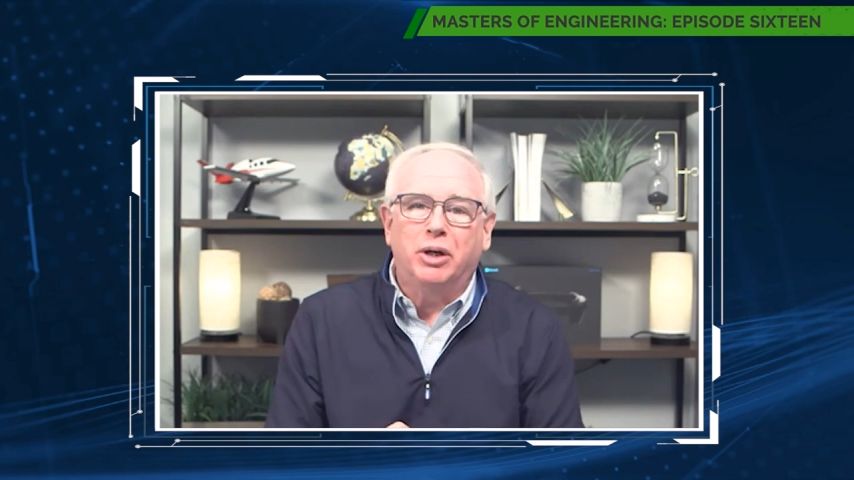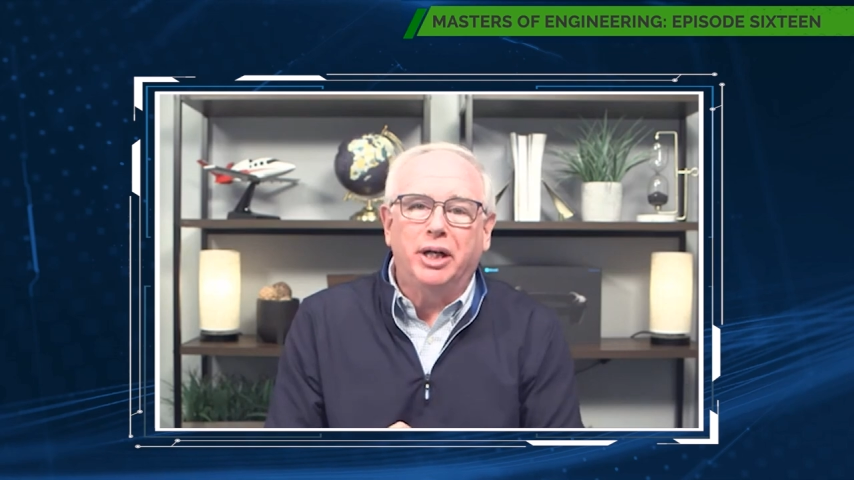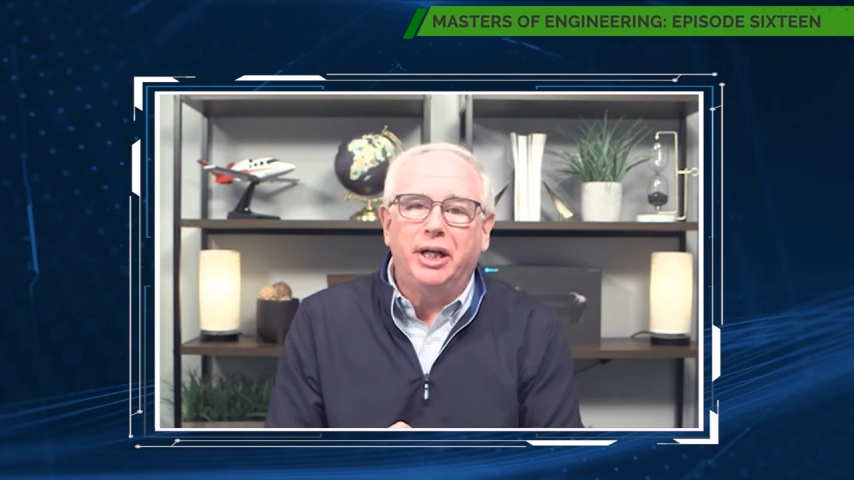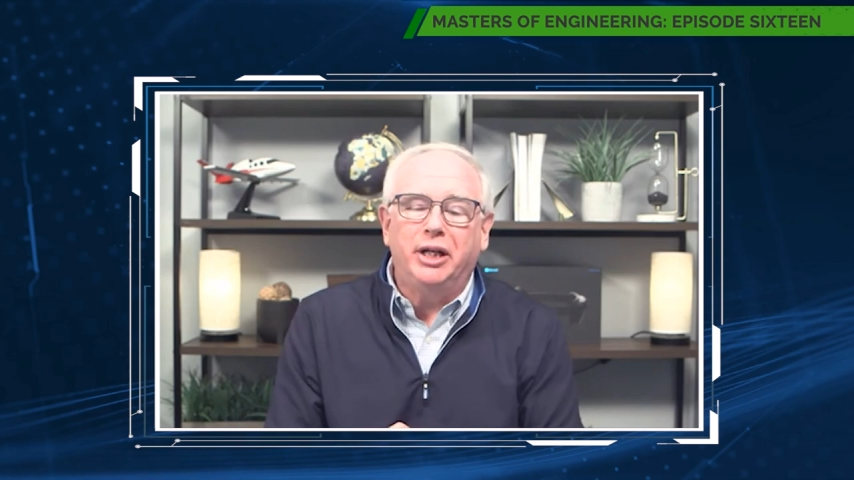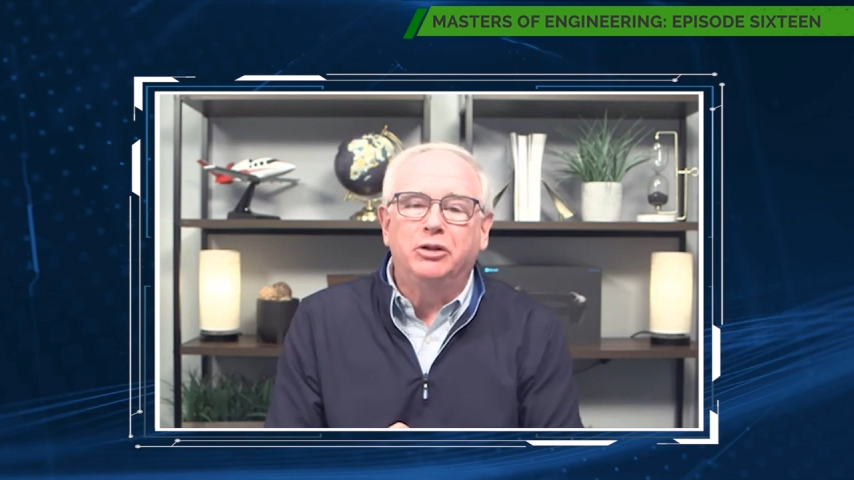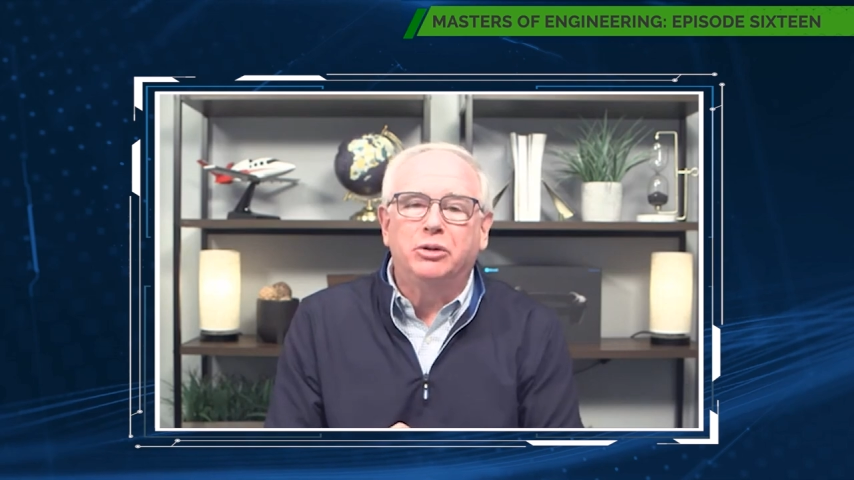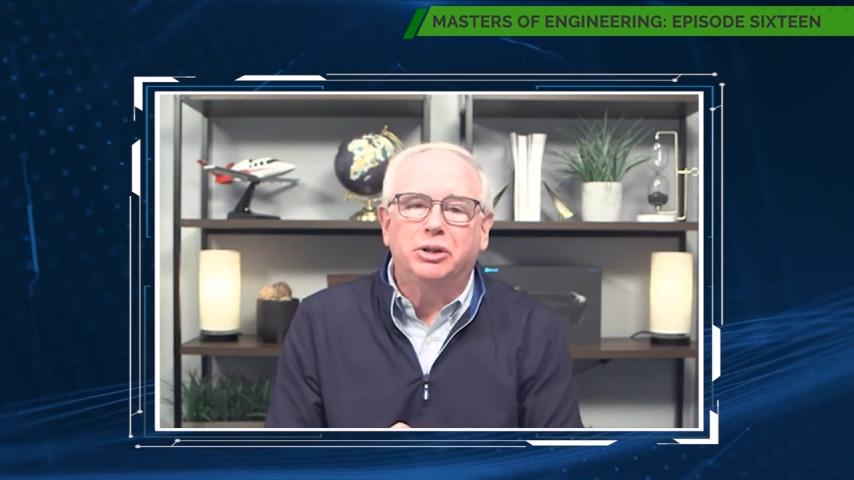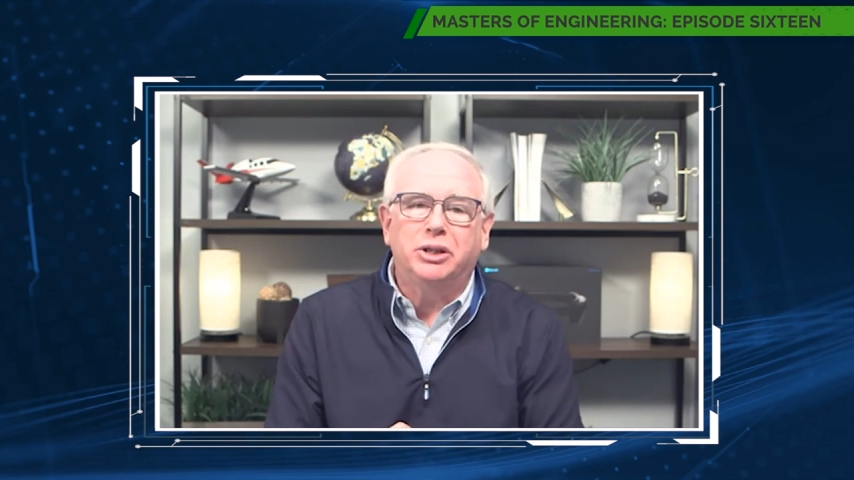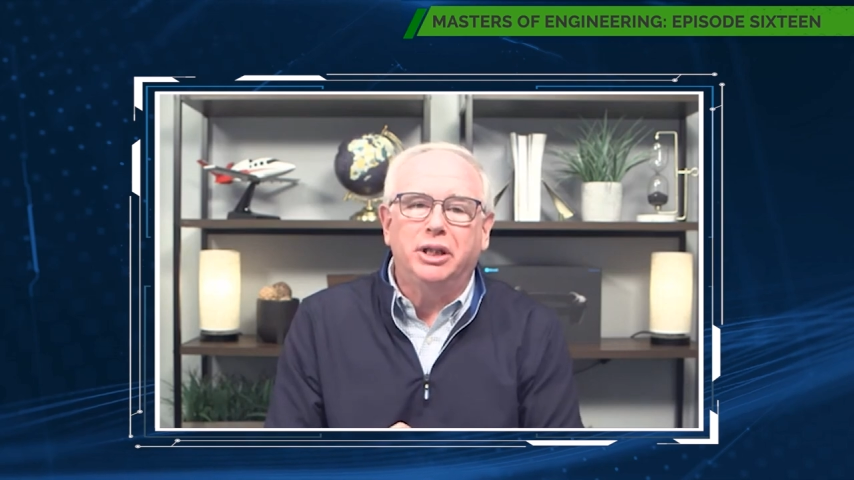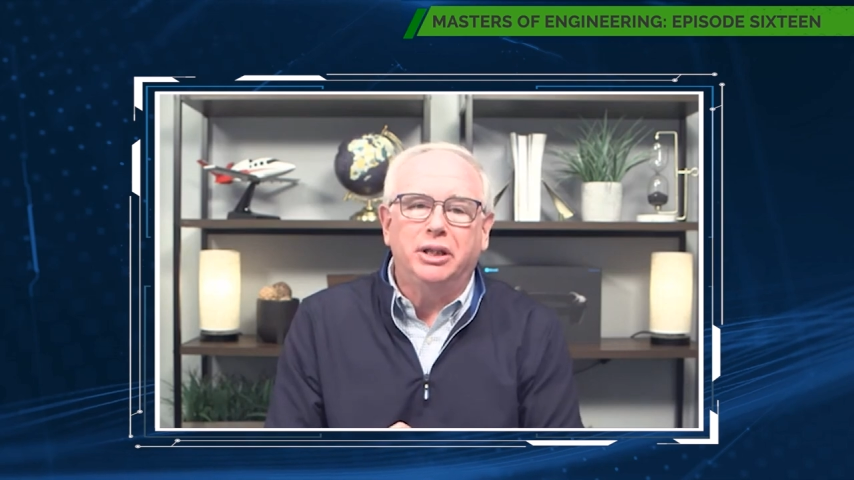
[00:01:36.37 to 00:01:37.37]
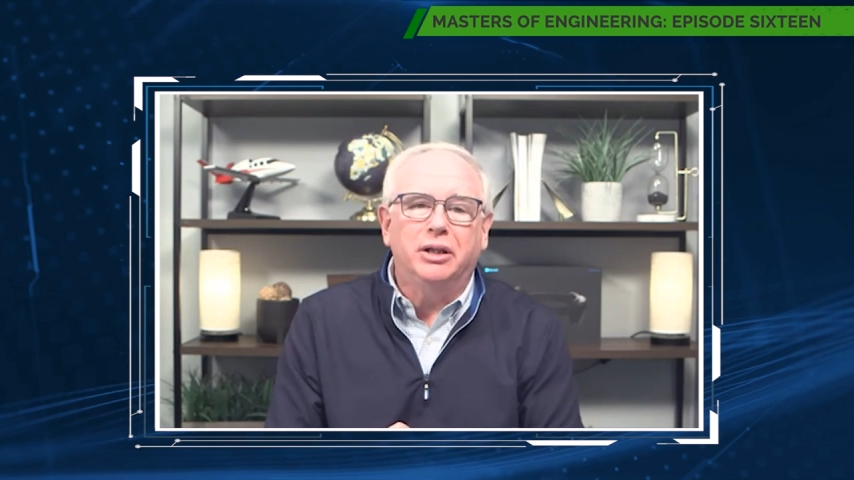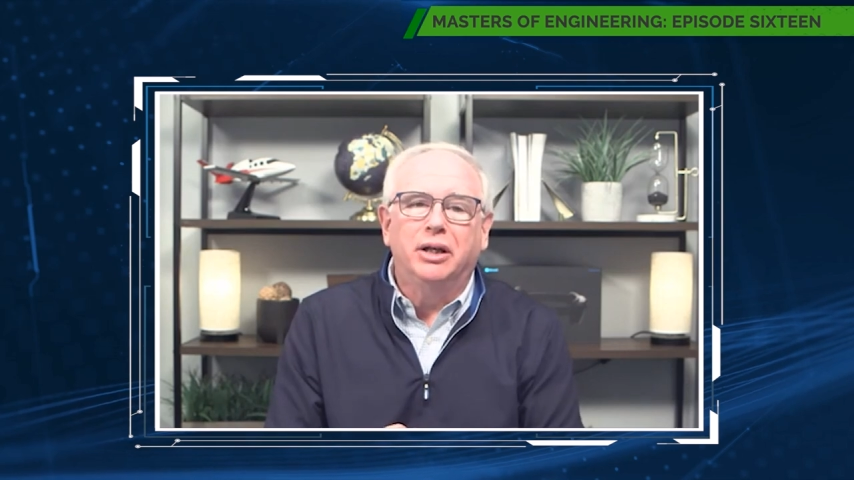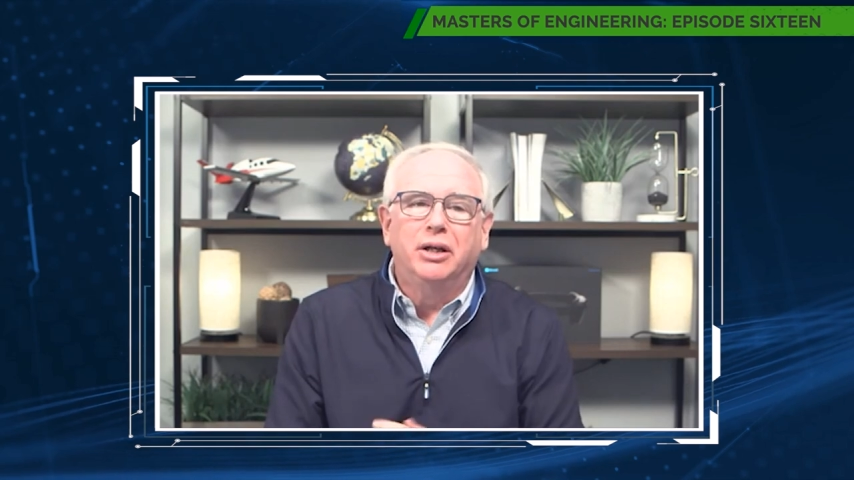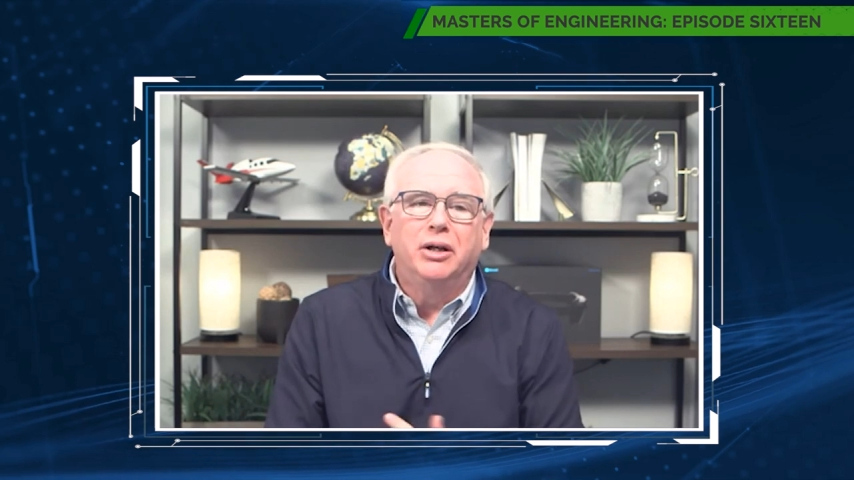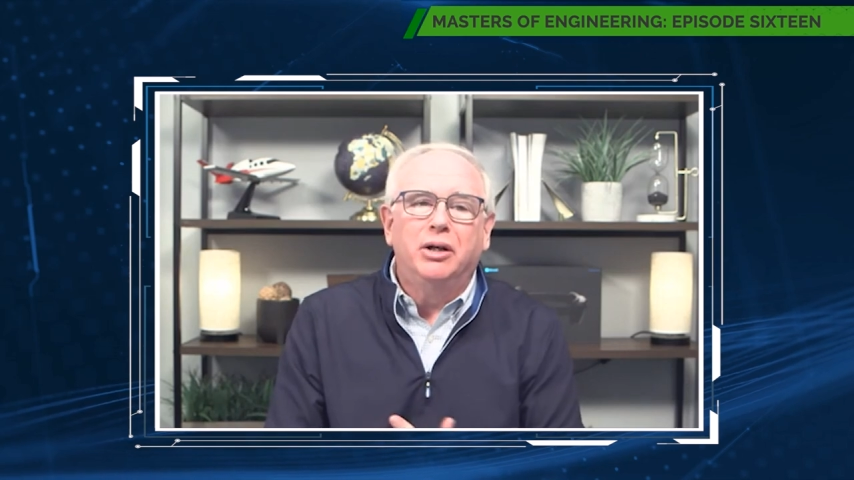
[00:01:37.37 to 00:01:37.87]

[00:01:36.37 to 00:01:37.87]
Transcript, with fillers: what an interesting